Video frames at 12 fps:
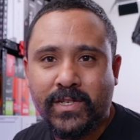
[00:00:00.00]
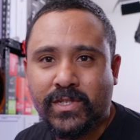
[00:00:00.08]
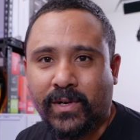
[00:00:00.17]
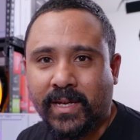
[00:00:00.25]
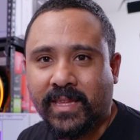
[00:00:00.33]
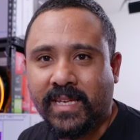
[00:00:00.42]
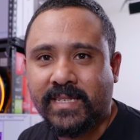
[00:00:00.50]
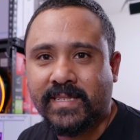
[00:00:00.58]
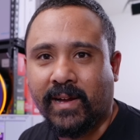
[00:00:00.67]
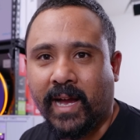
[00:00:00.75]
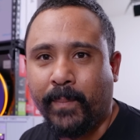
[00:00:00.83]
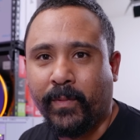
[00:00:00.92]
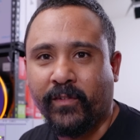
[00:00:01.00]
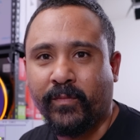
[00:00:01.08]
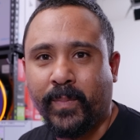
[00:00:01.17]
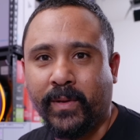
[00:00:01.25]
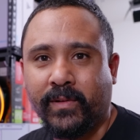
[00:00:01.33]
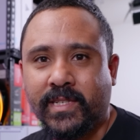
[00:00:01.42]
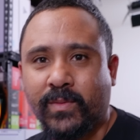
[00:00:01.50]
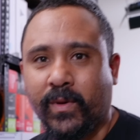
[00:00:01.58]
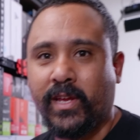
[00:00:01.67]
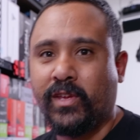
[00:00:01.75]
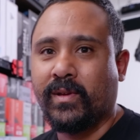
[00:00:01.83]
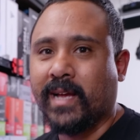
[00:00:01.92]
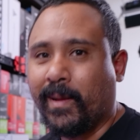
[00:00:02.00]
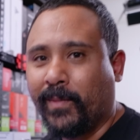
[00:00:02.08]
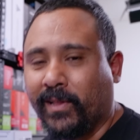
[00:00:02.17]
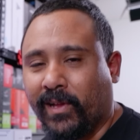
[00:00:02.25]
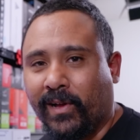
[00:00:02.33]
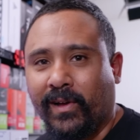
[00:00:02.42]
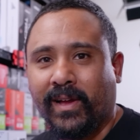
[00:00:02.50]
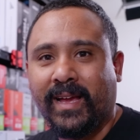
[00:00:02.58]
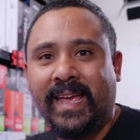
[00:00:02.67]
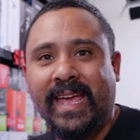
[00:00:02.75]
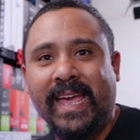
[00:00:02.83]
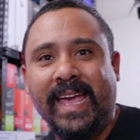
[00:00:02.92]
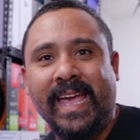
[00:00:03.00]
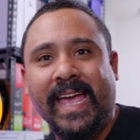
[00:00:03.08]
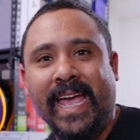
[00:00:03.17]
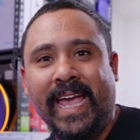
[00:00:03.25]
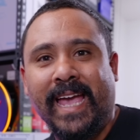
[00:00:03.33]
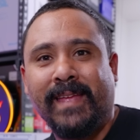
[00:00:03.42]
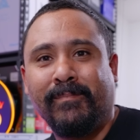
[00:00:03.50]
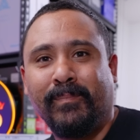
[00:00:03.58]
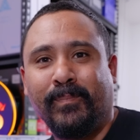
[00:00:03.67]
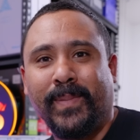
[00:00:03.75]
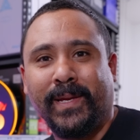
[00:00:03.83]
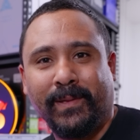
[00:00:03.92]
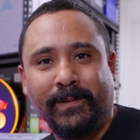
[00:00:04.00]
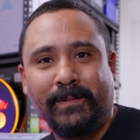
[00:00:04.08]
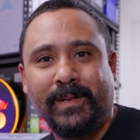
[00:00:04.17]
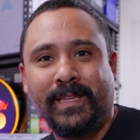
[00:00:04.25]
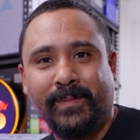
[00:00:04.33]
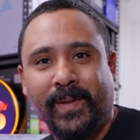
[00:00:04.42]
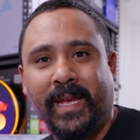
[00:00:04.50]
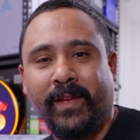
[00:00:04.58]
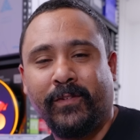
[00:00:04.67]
enjoy these type of builds where you come along and build with me.